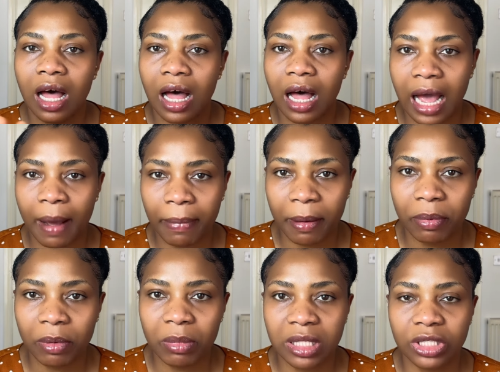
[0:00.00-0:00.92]

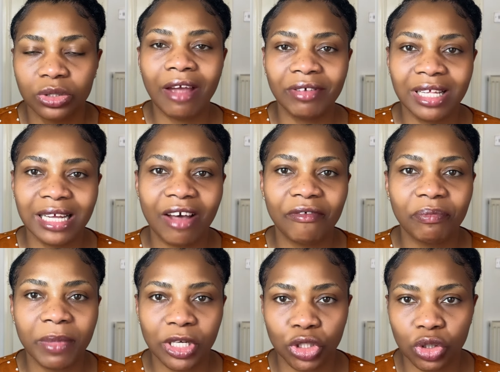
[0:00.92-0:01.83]
hyperpigmentation. Everything I've
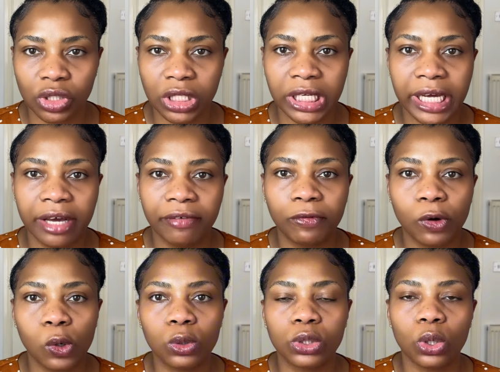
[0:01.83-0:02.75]
mentioned here
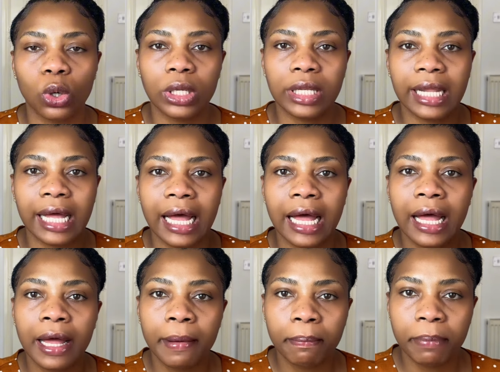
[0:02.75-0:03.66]
falls under
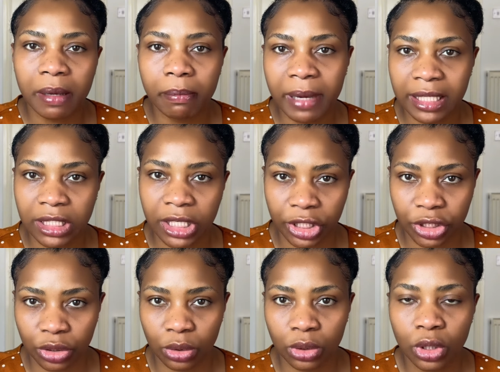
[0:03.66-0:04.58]

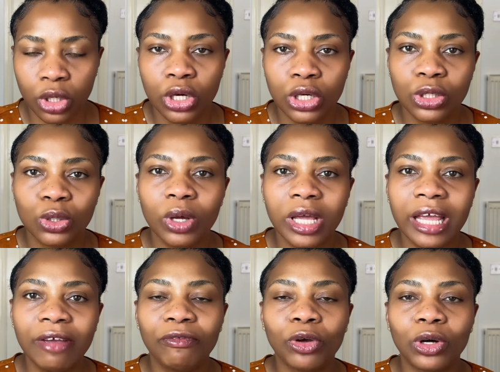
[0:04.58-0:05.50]
pigmentation. So
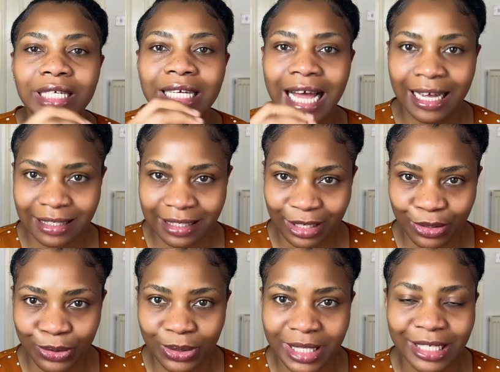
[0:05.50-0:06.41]
if your dark
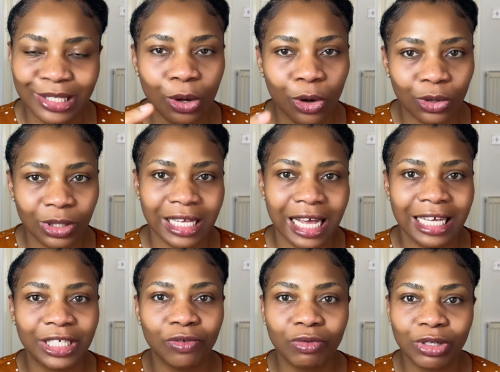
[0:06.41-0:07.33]
circle is caused
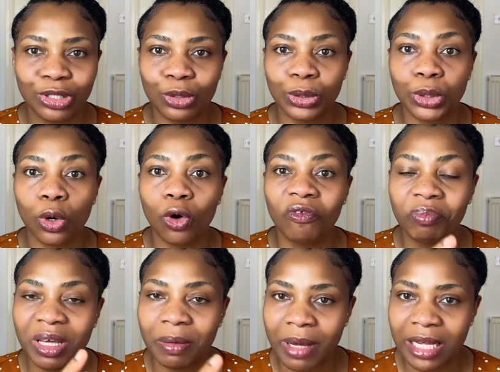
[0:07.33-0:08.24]
as a result of
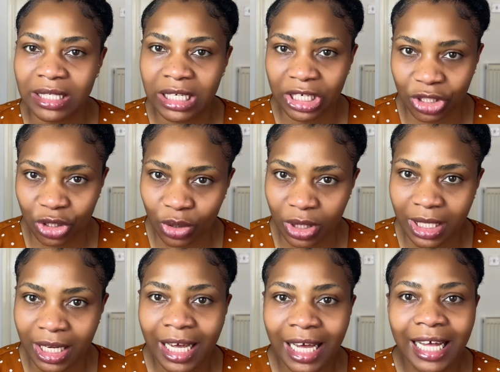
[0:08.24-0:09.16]

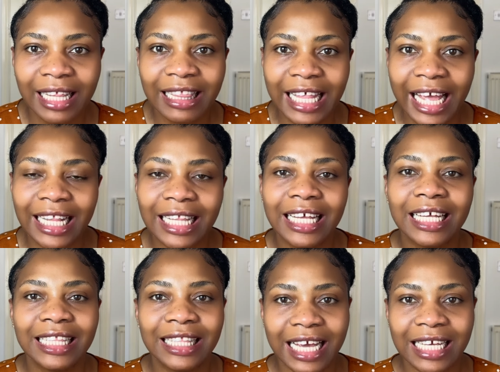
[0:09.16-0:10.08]
pigmentation, then
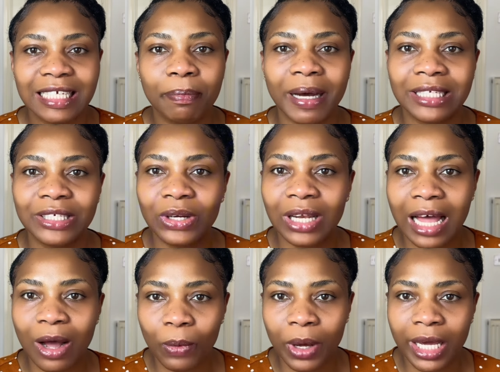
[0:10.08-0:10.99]
there is a
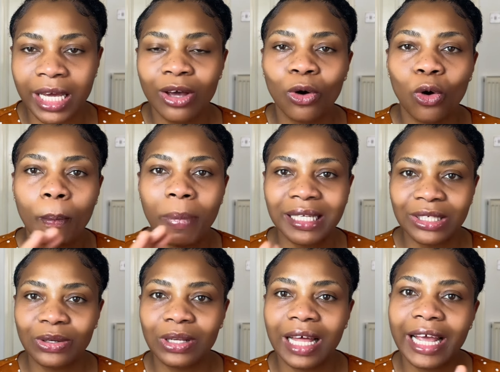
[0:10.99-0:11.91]
particular way or
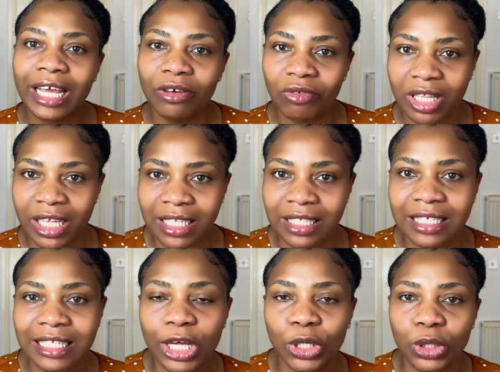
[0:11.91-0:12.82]
particular
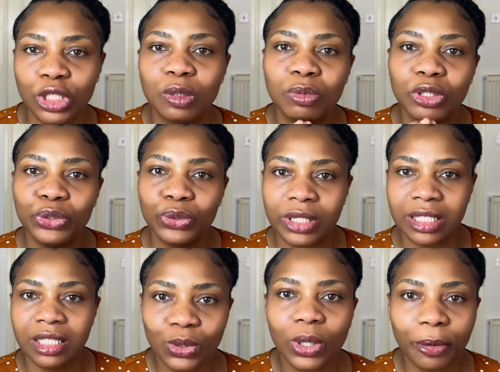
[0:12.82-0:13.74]
ingredient that you need to be
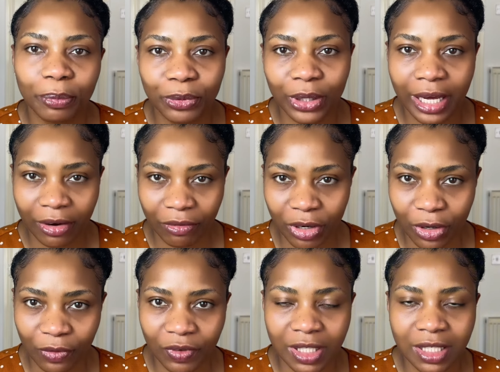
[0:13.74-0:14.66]
using to help you get rid
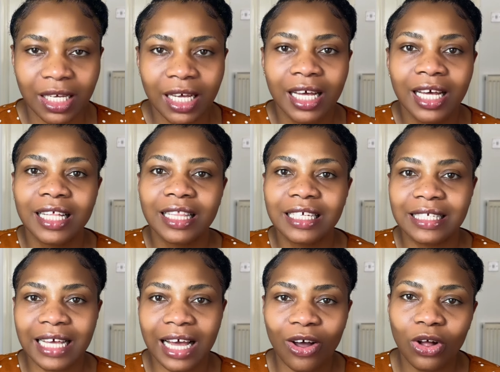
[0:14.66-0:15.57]
of it. The
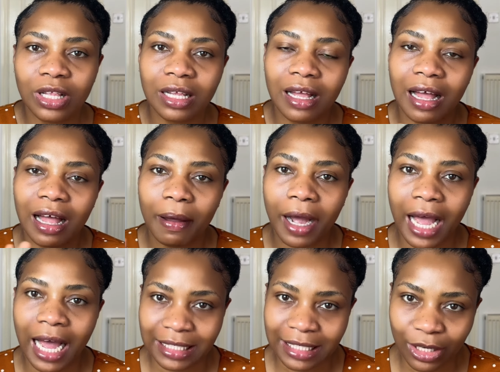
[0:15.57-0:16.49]
second
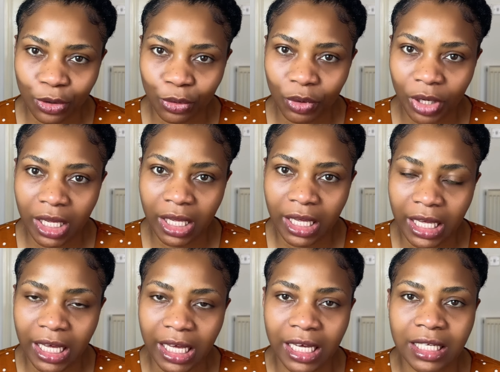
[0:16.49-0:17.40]
category
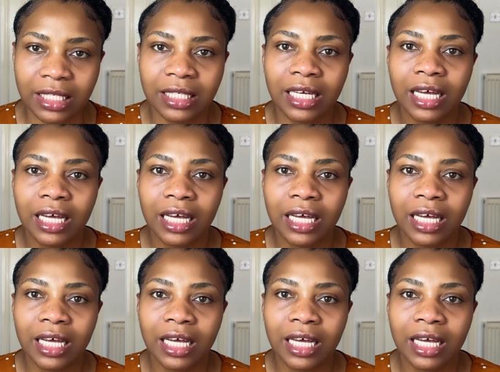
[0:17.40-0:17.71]
is